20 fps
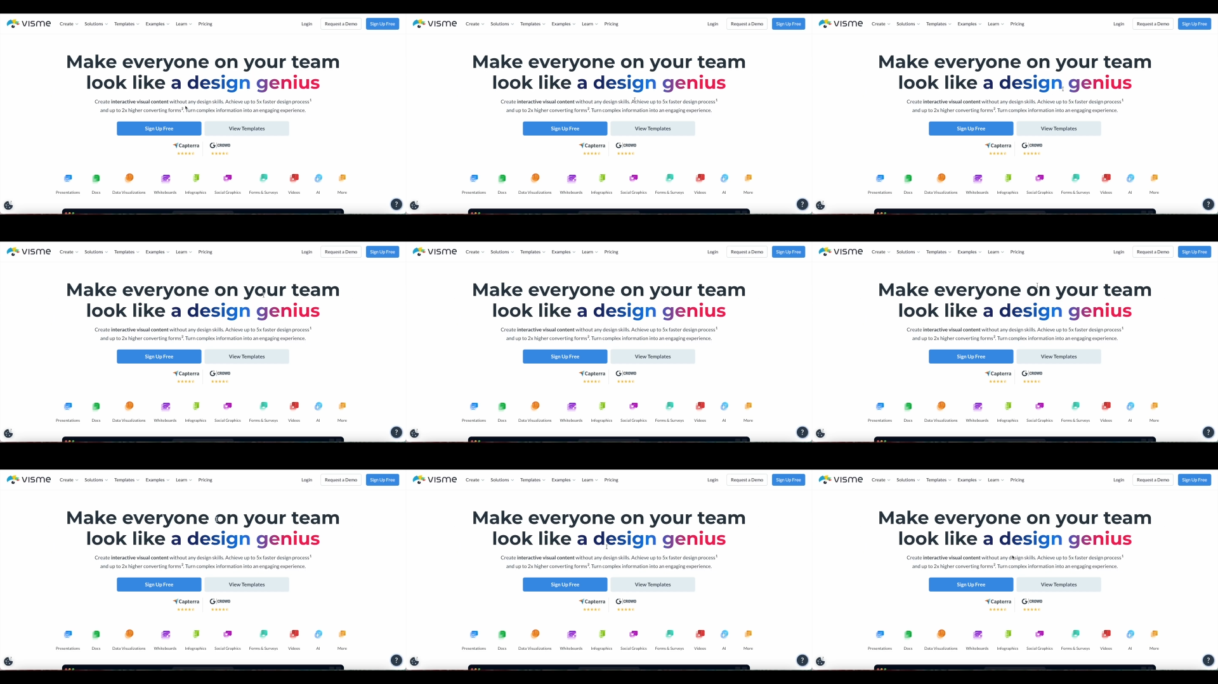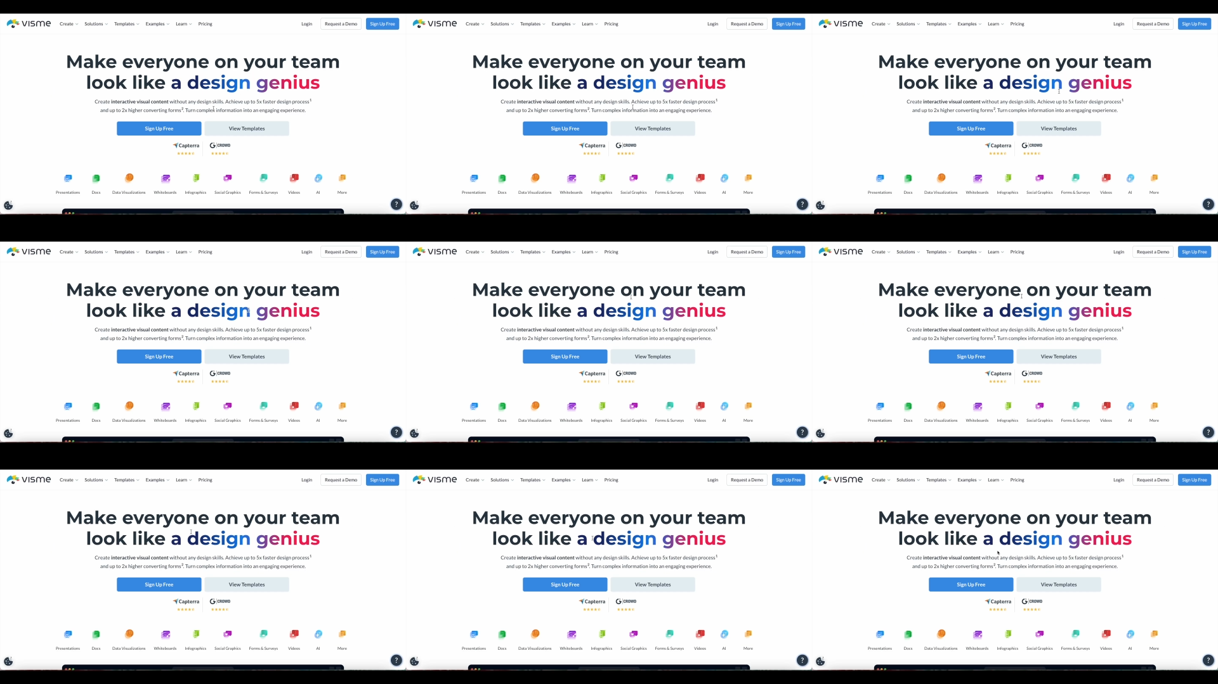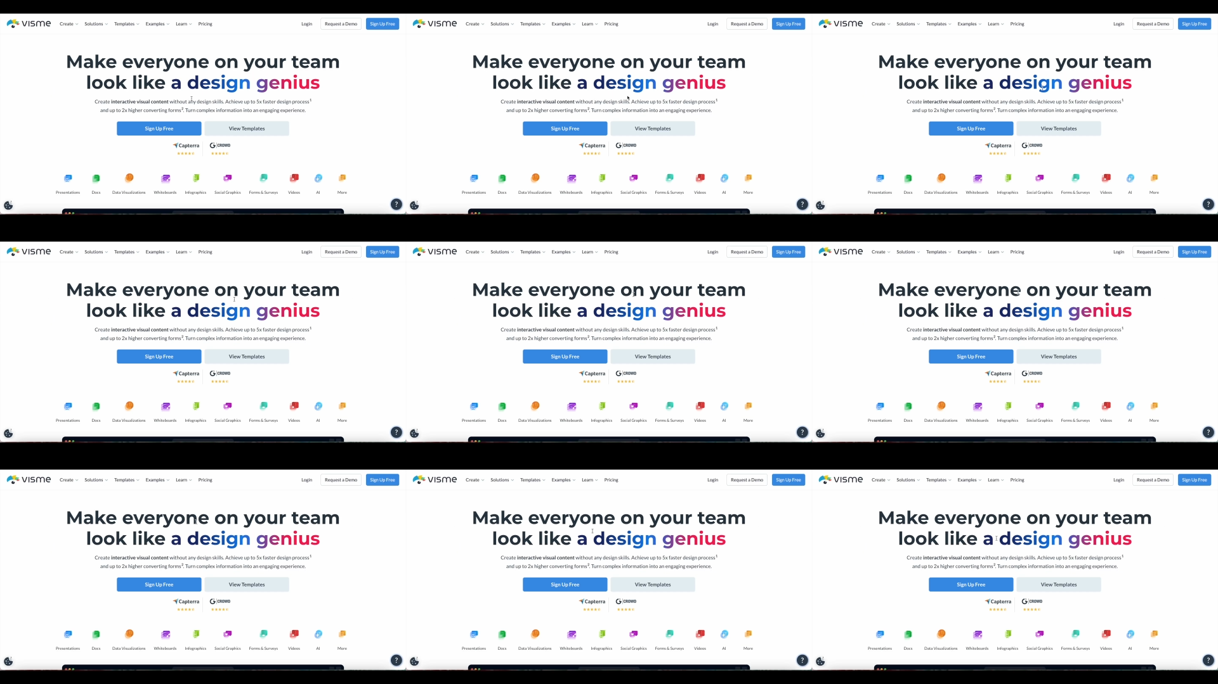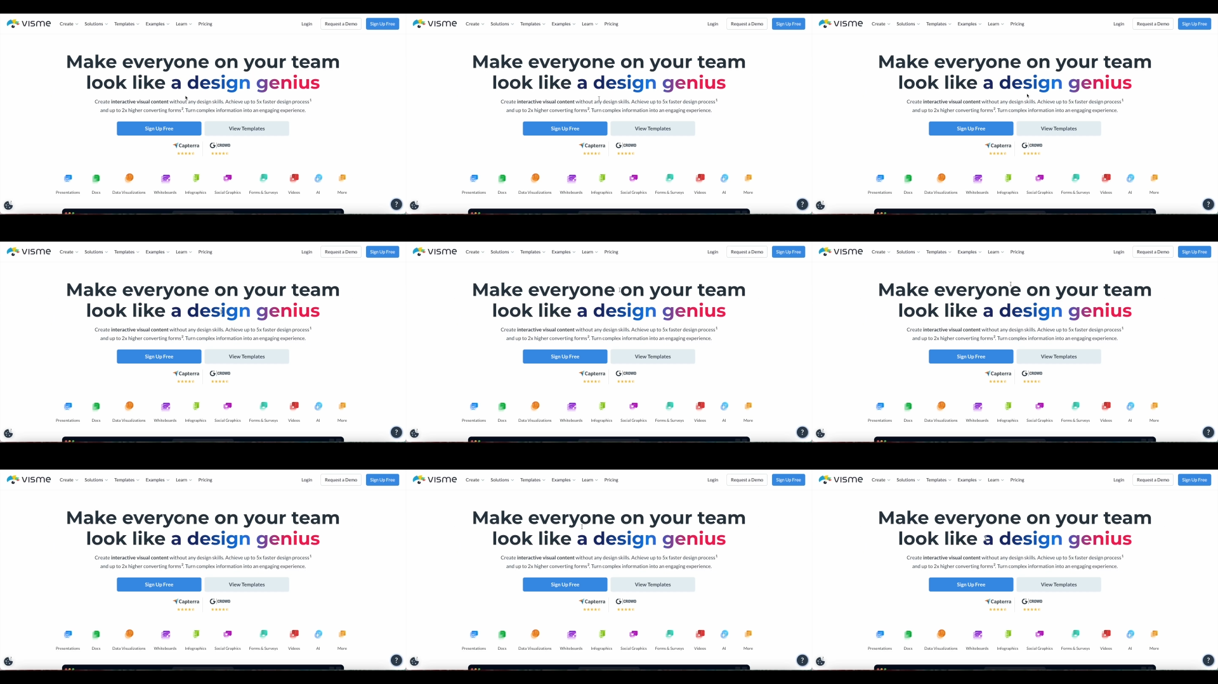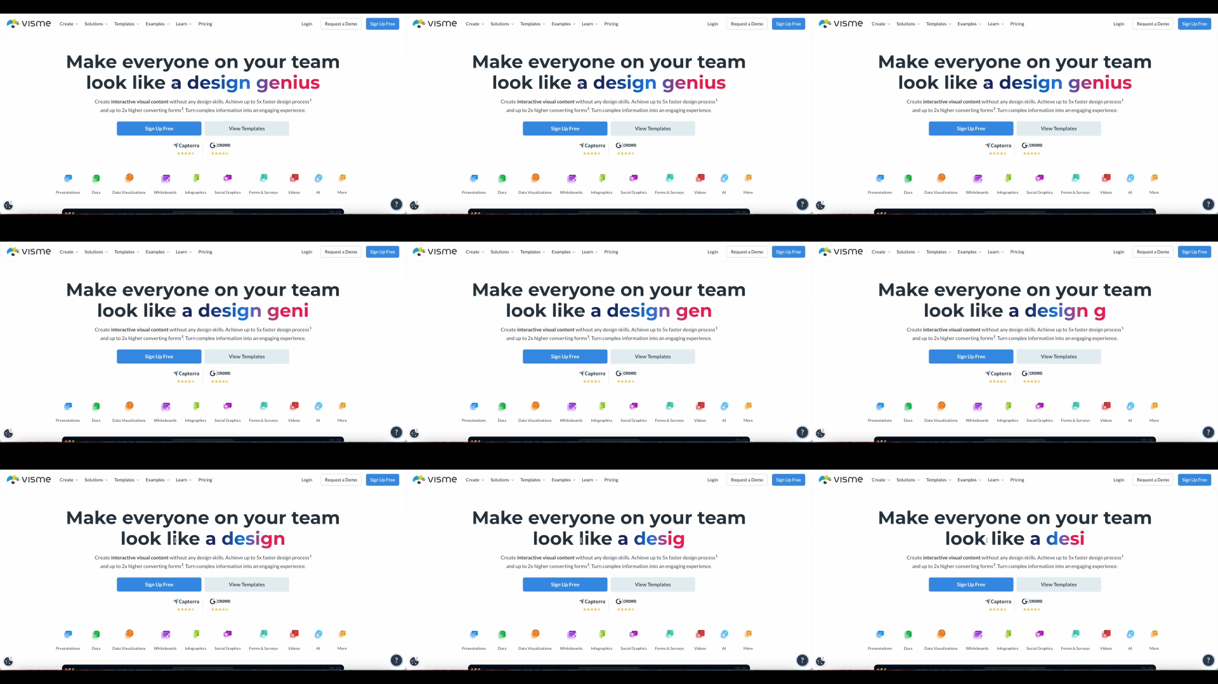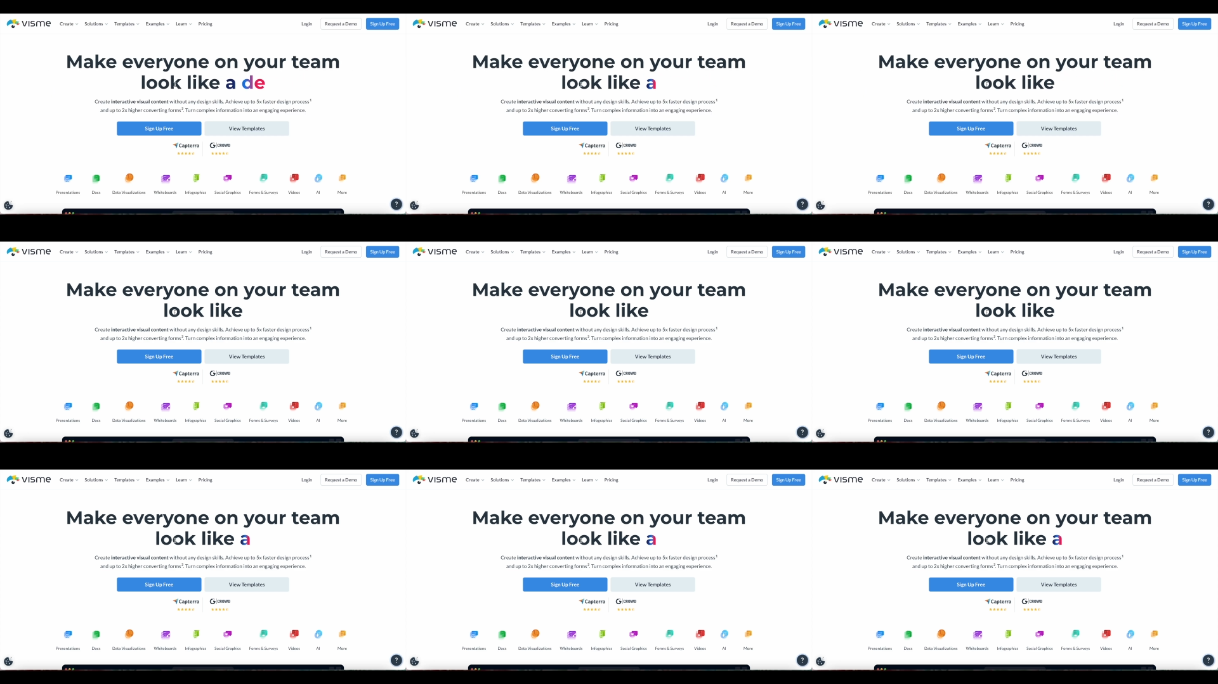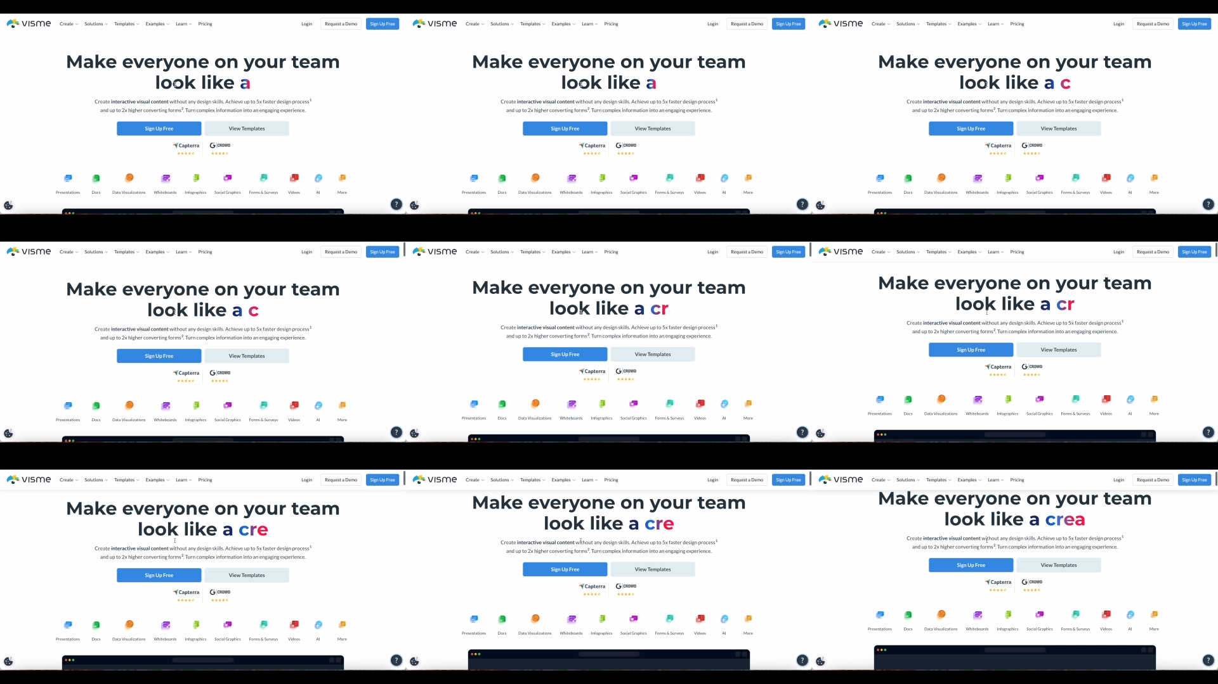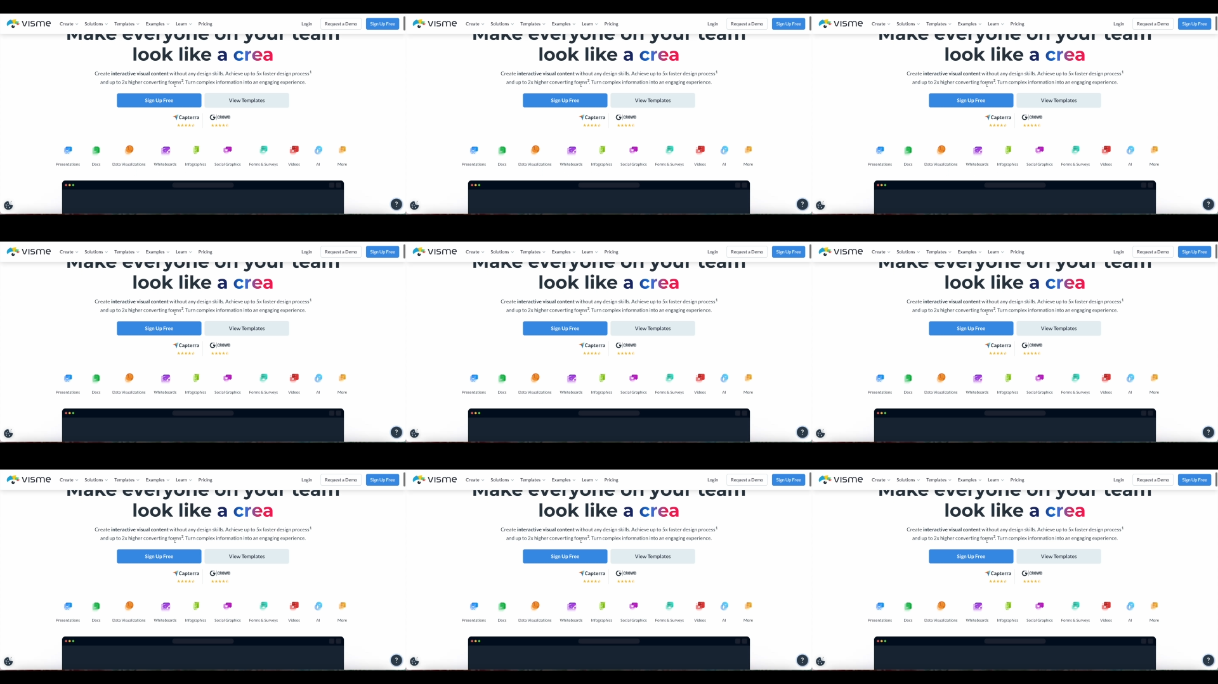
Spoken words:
[unreadable: no face in view]